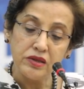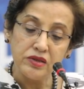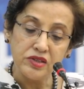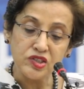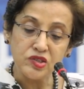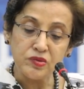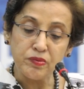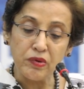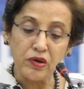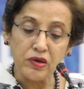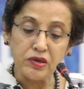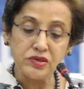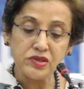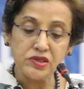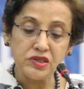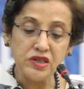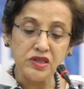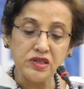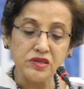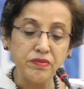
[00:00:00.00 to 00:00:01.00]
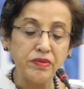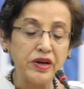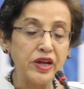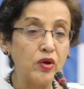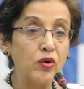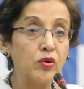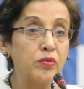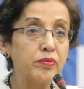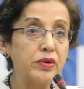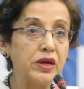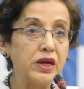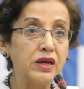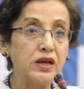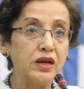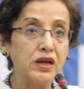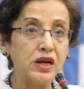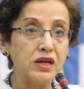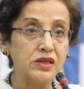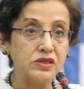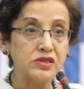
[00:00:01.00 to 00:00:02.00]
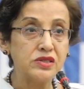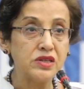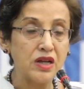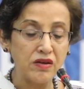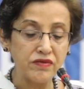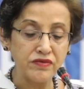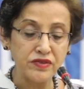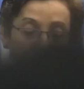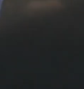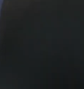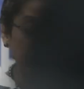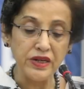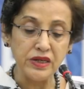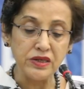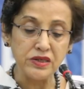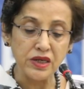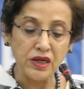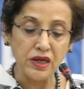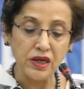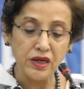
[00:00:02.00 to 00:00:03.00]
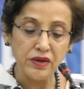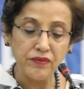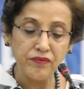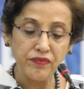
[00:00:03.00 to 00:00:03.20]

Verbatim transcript: This policy is myopic and self defeating.